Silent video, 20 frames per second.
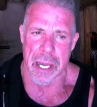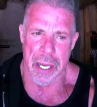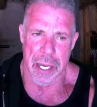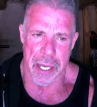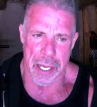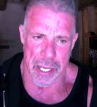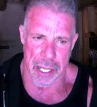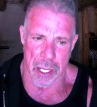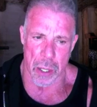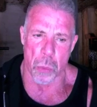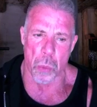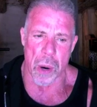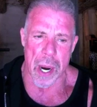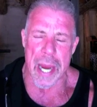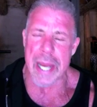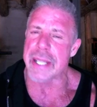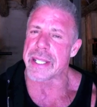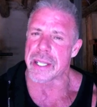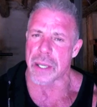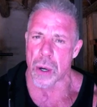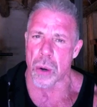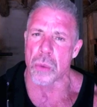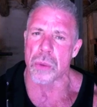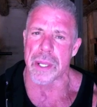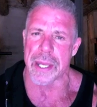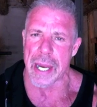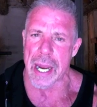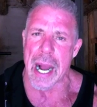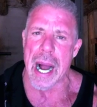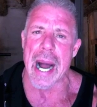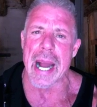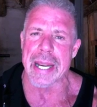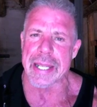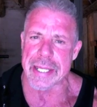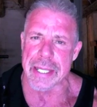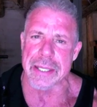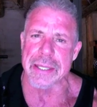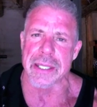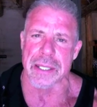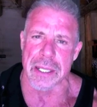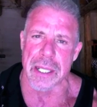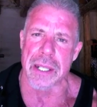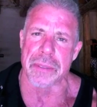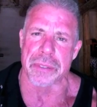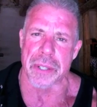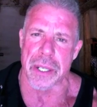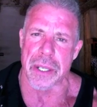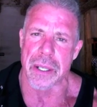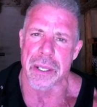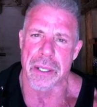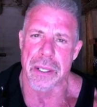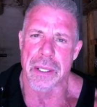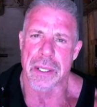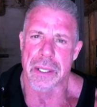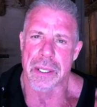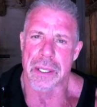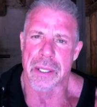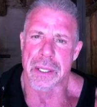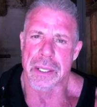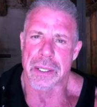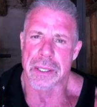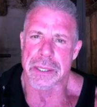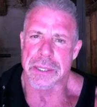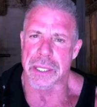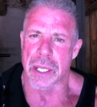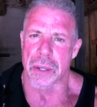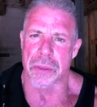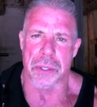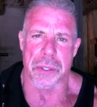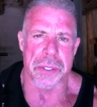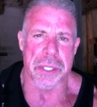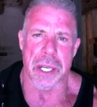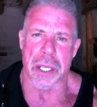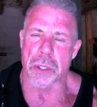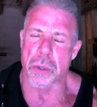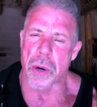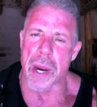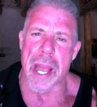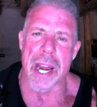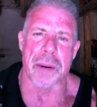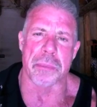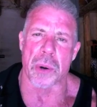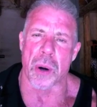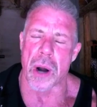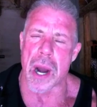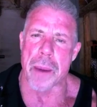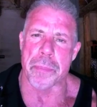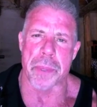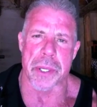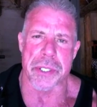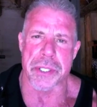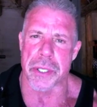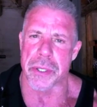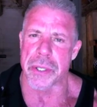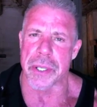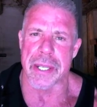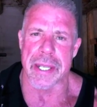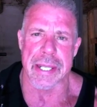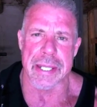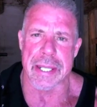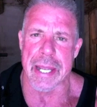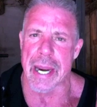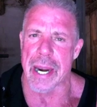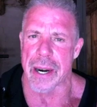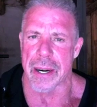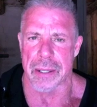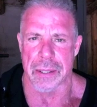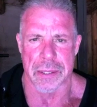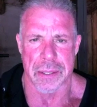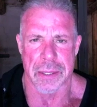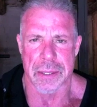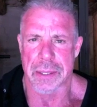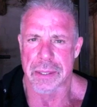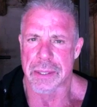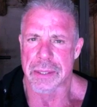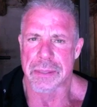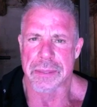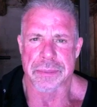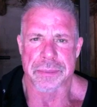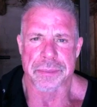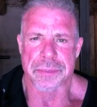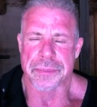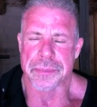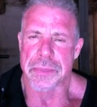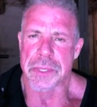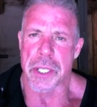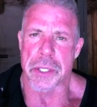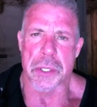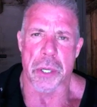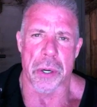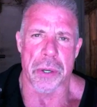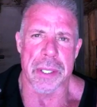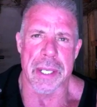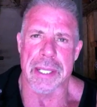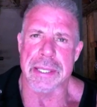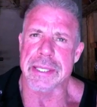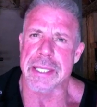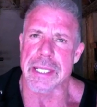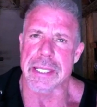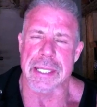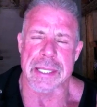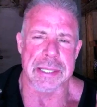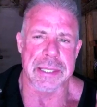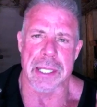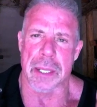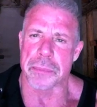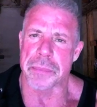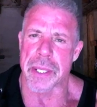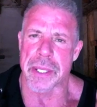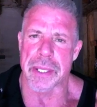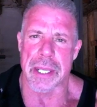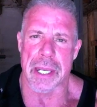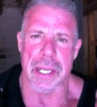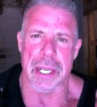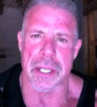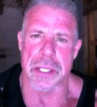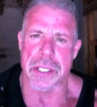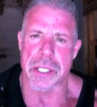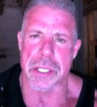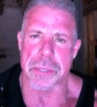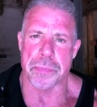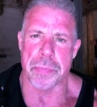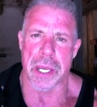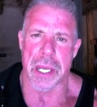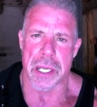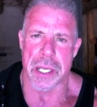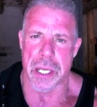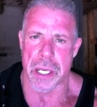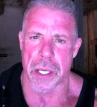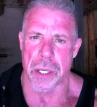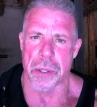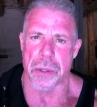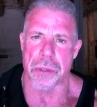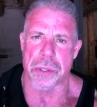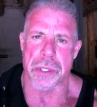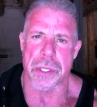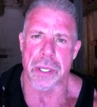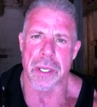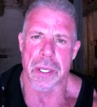in a way that only I can deliver. So there's incredible opportunity there to turn this into something that could just be huge.